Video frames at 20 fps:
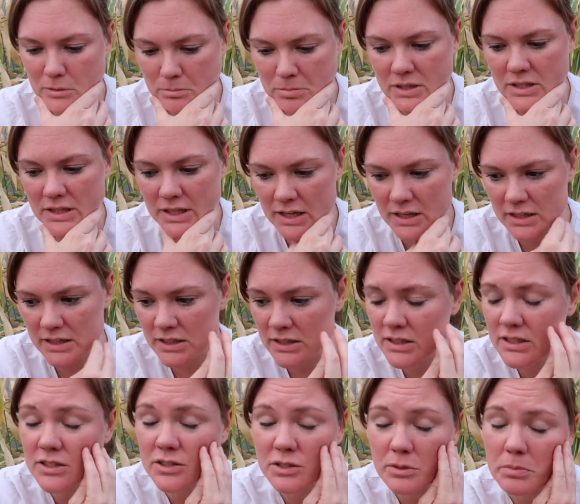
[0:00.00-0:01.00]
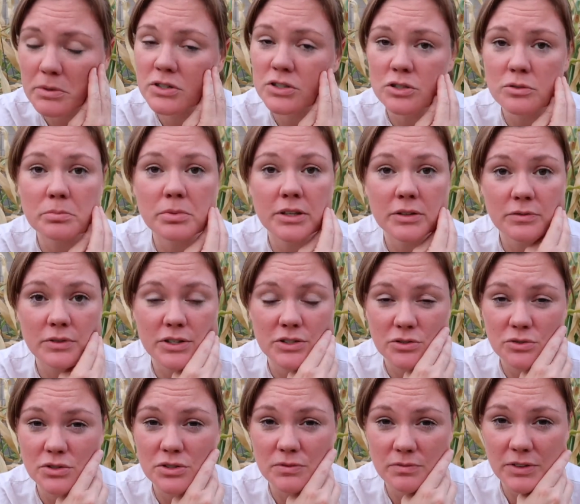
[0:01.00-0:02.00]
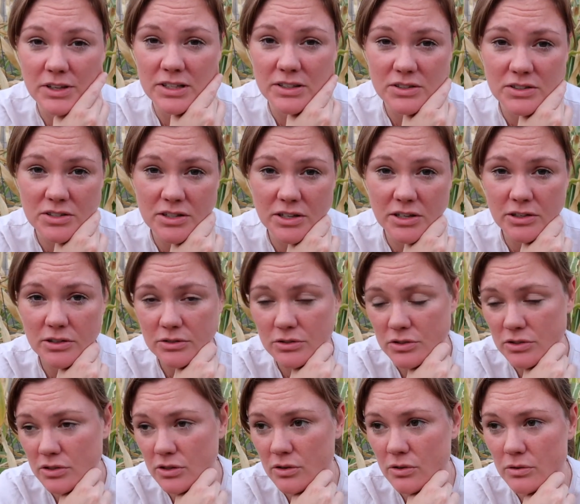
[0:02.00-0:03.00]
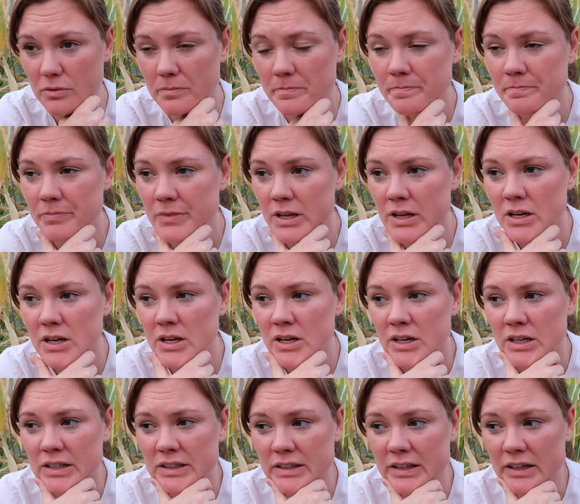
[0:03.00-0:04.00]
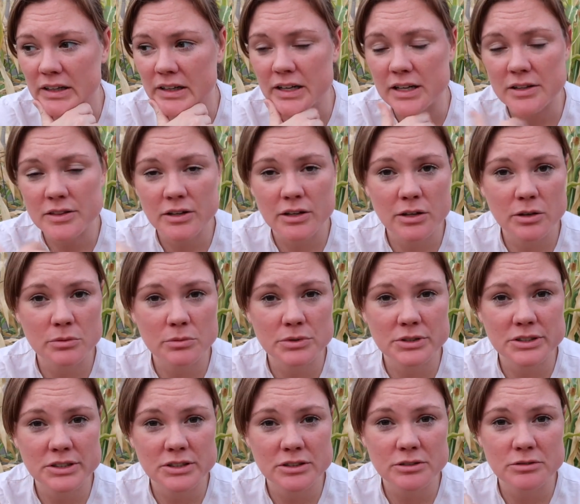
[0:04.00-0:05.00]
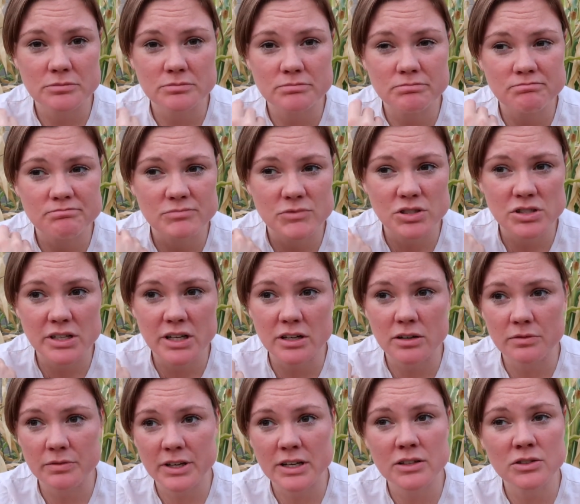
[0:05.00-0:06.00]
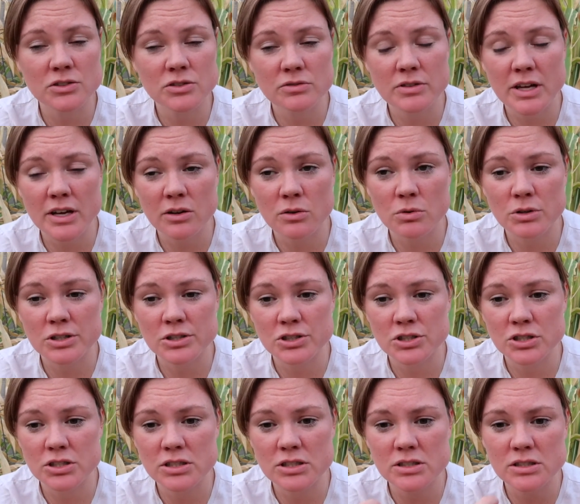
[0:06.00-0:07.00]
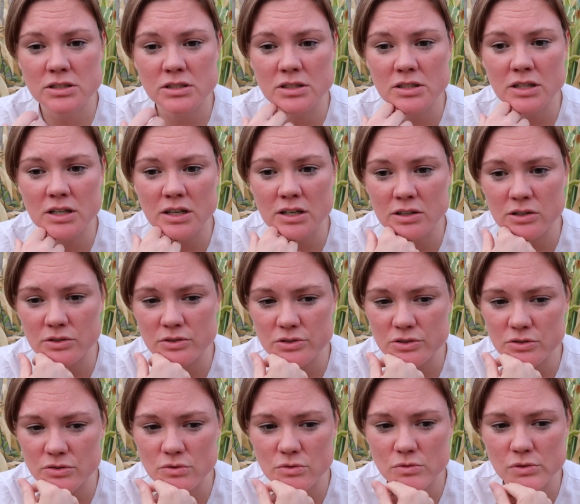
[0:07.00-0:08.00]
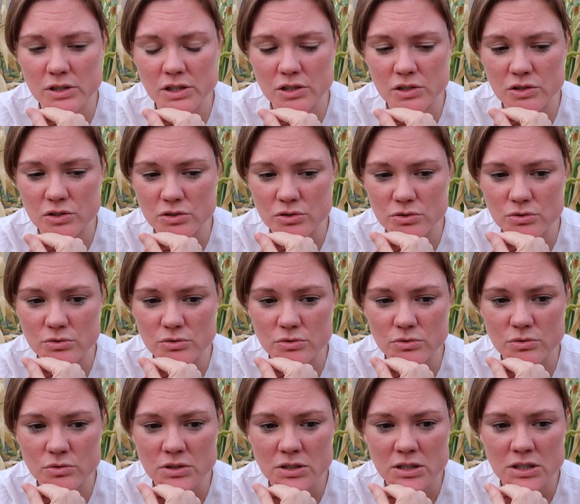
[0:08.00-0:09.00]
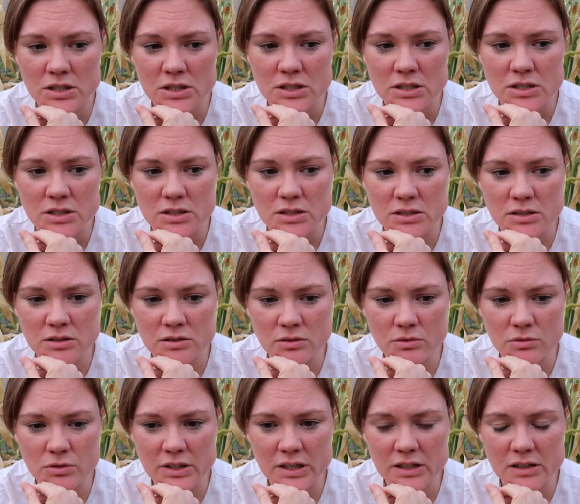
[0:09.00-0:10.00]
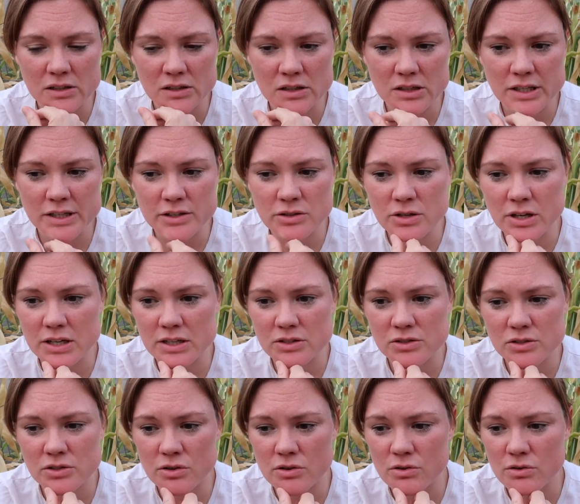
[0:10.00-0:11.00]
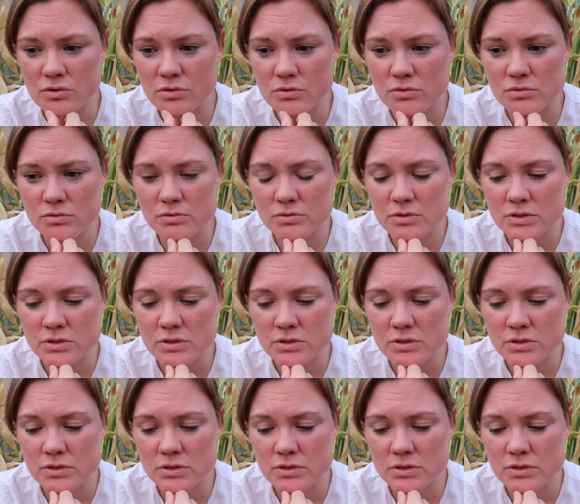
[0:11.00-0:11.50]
but that it is a bunch of blood vessels and veins there. So yeah, I thought I would just kind of answer that question. I also wanted to, you know, kind of let you guys know